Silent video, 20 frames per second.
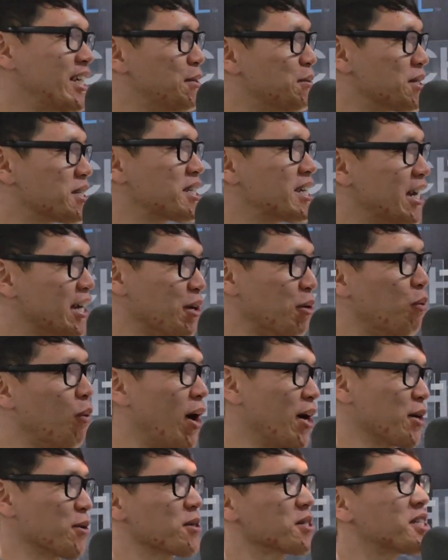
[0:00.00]
and would say, you know,
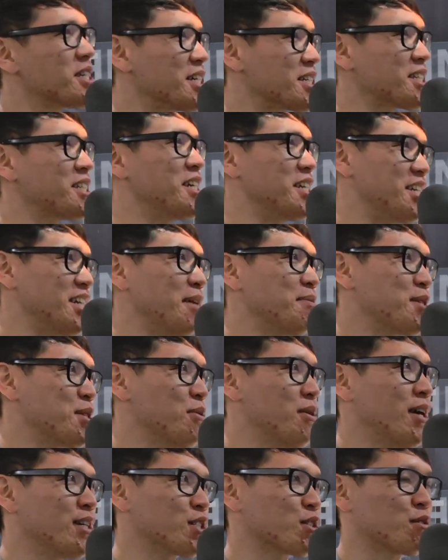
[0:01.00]
water resistant up to
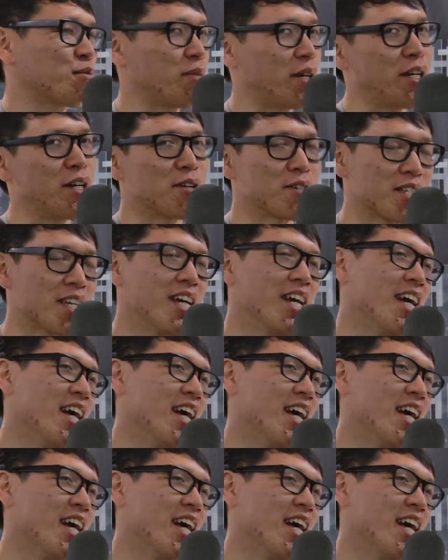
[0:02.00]
100 meters,